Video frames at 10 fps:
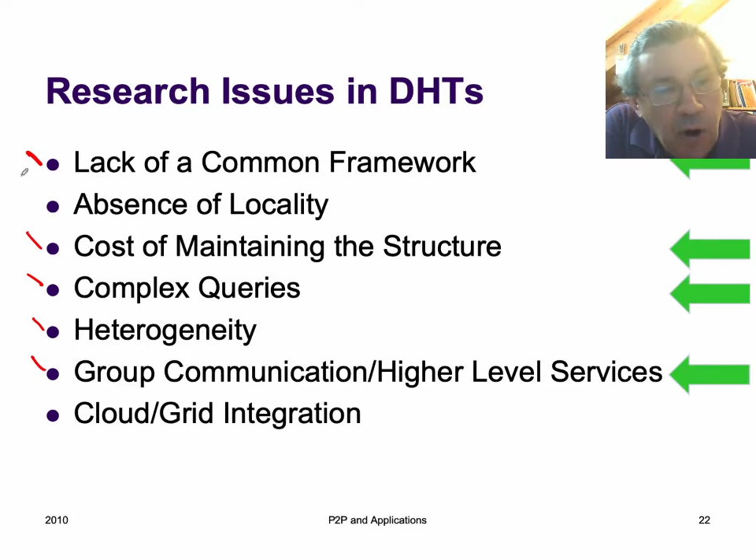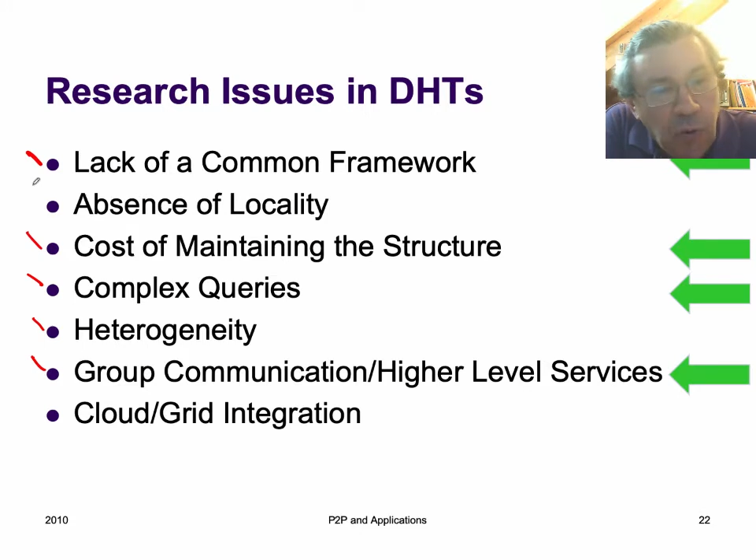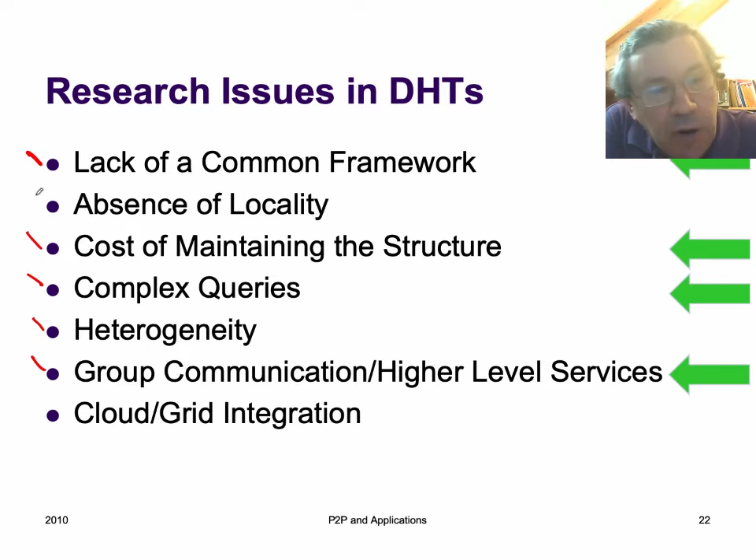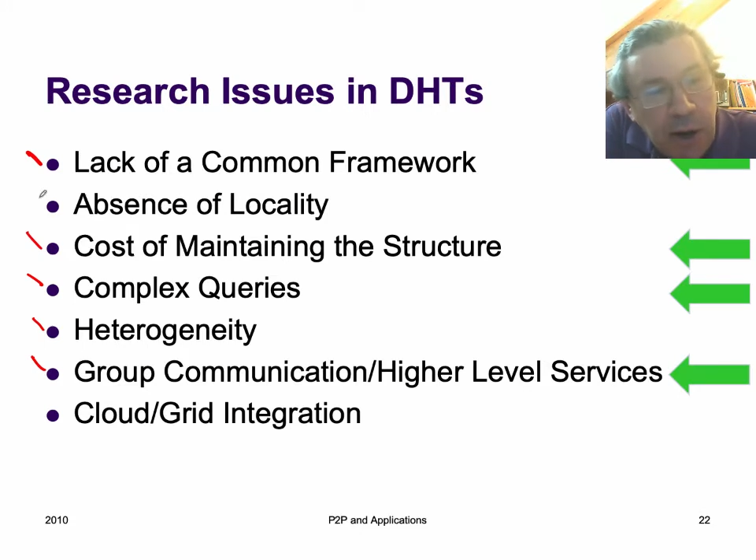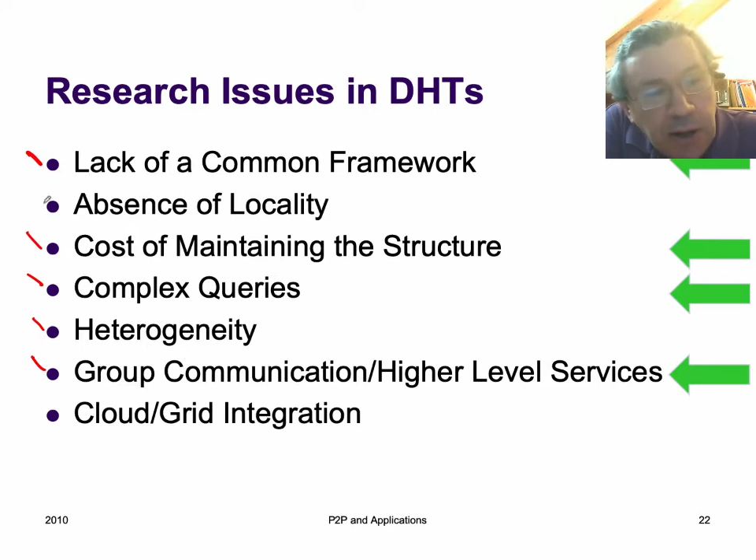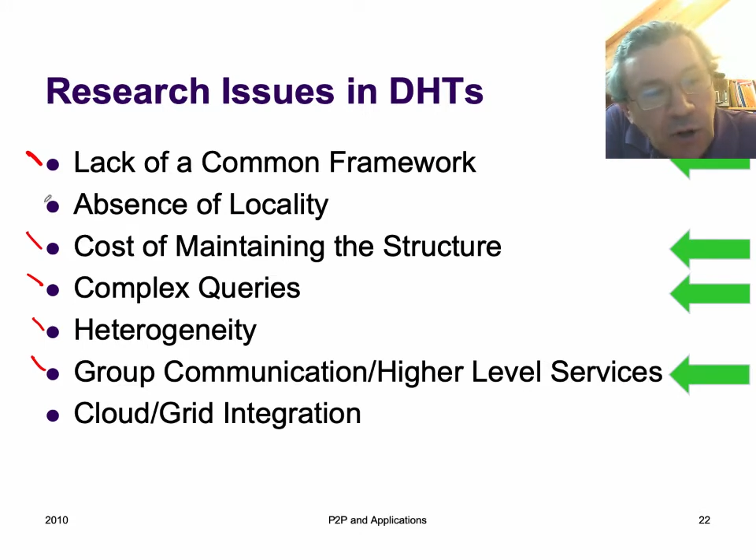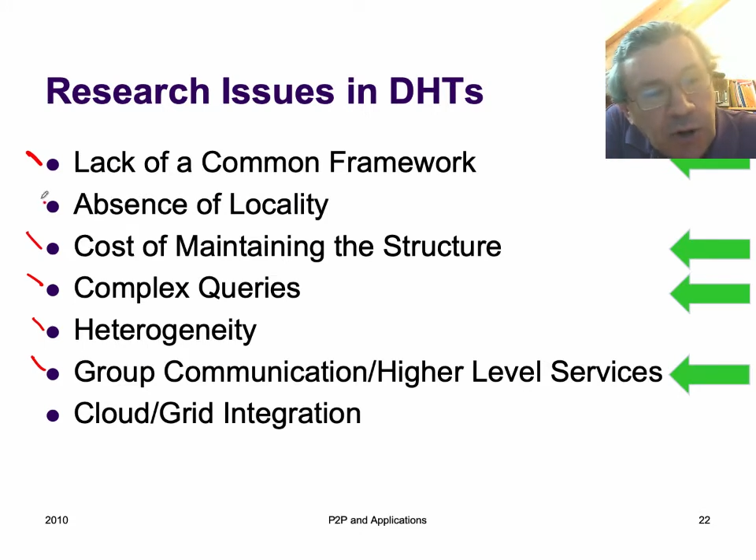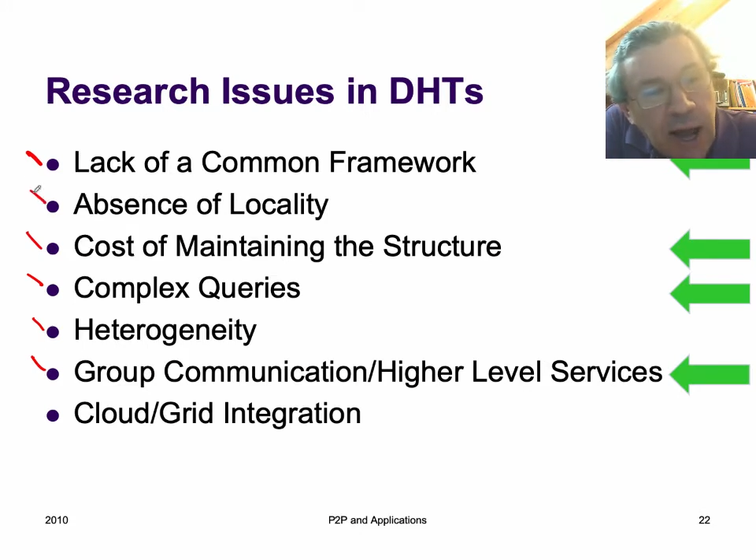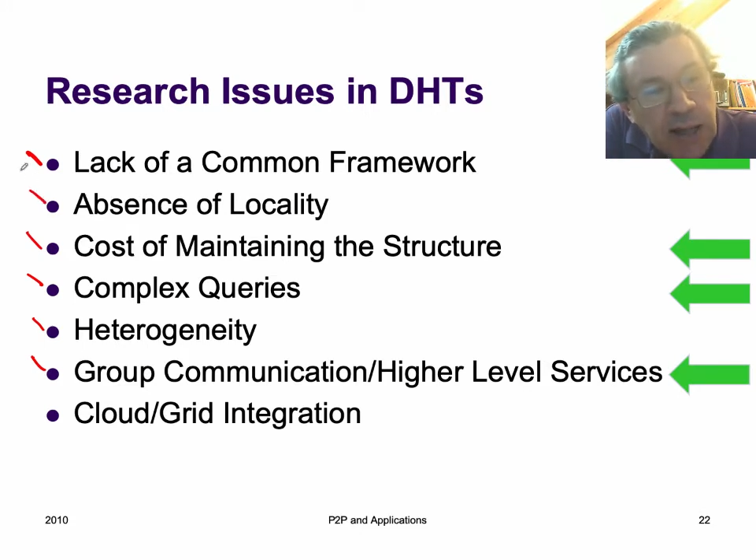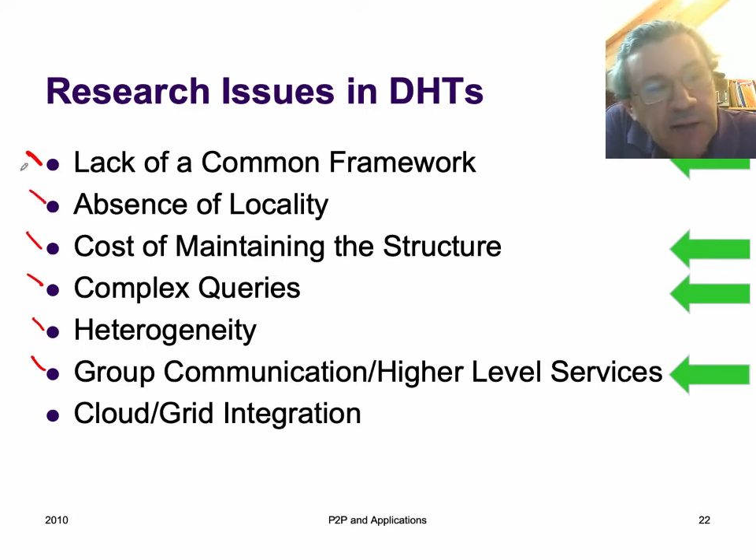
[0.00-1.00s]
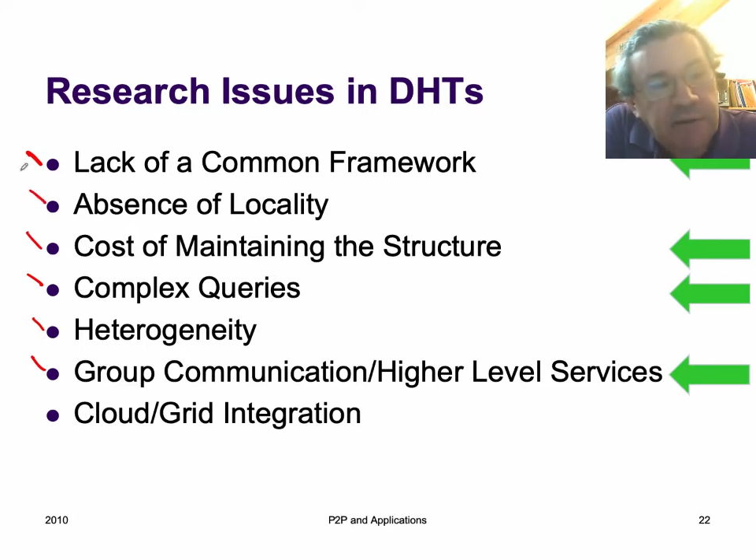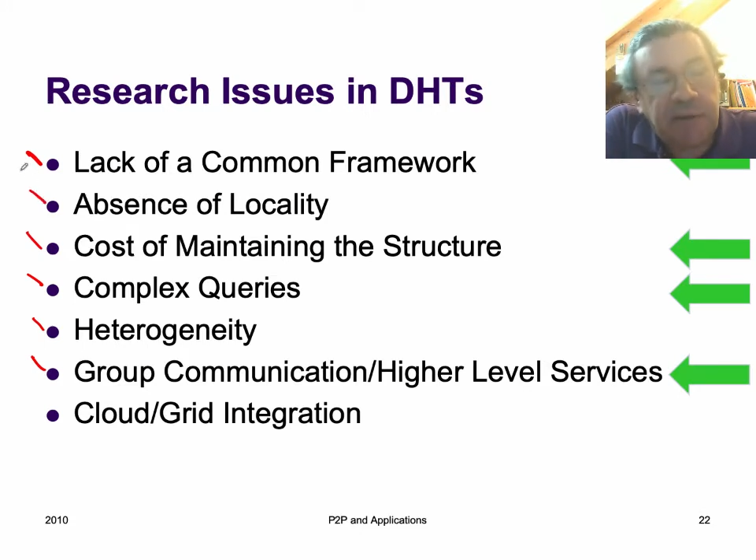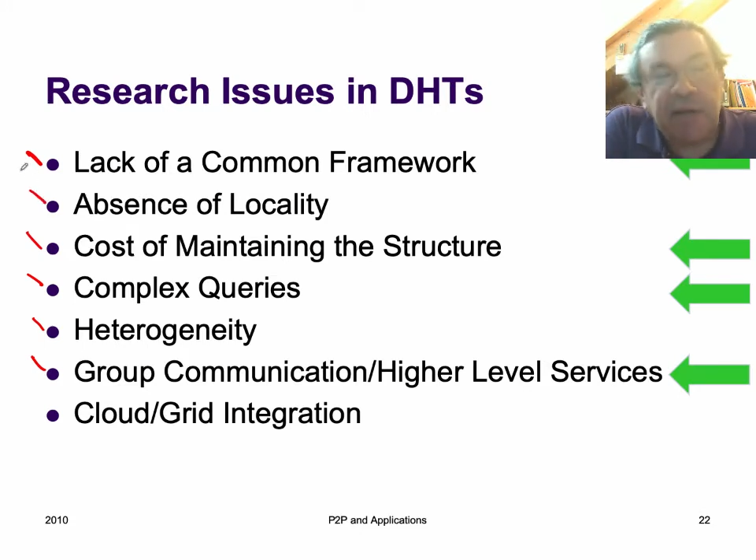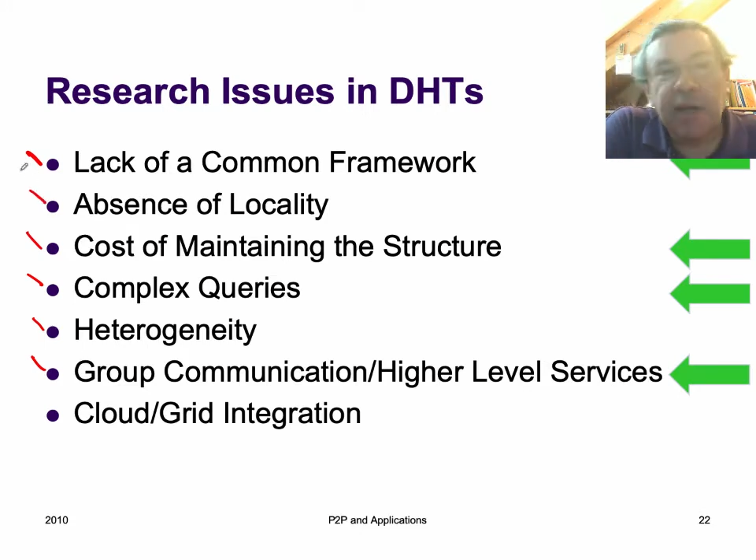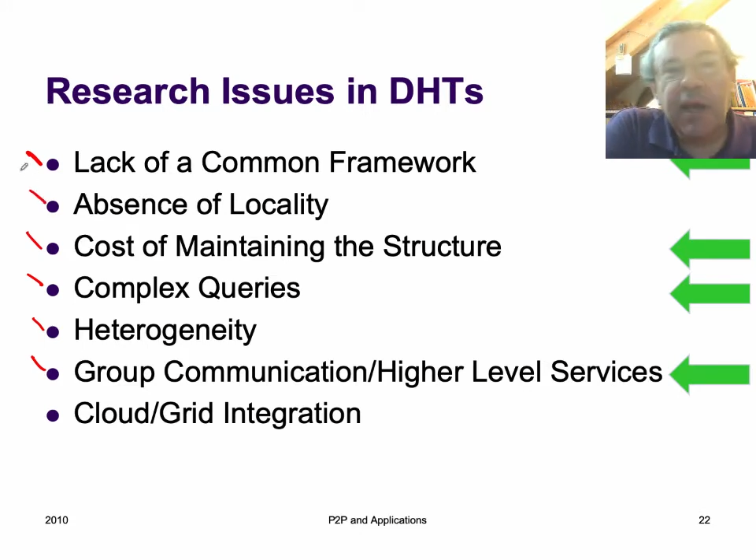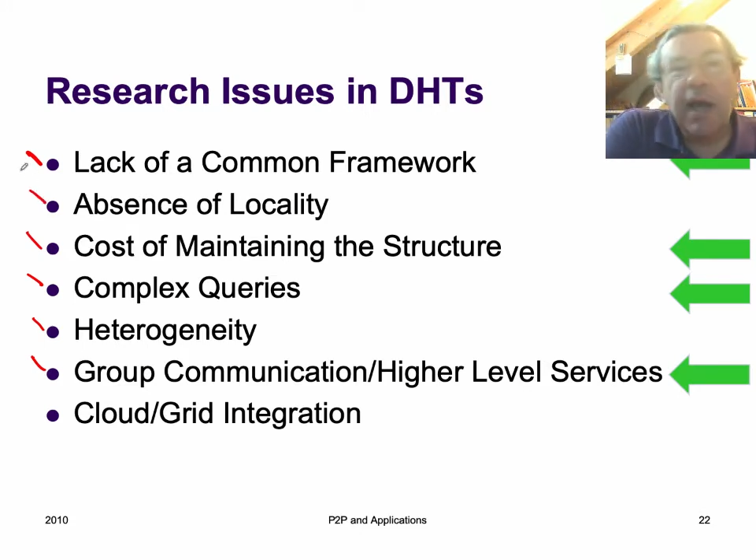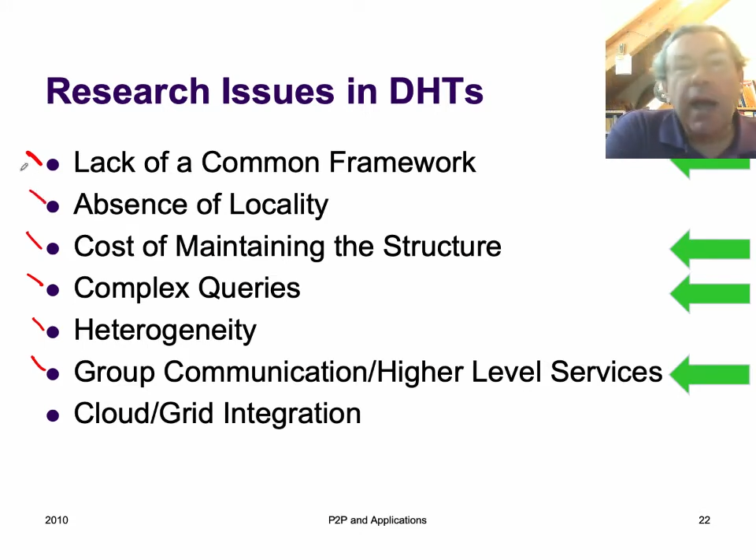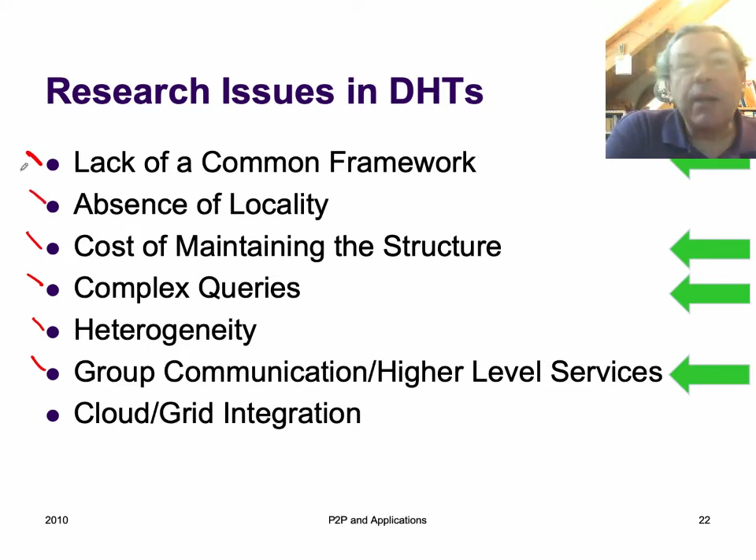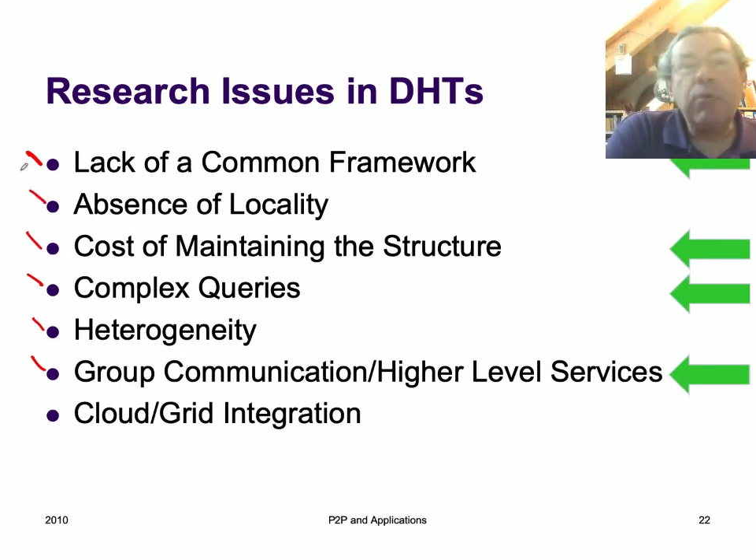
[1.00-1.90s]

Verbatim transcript: What about locality? How do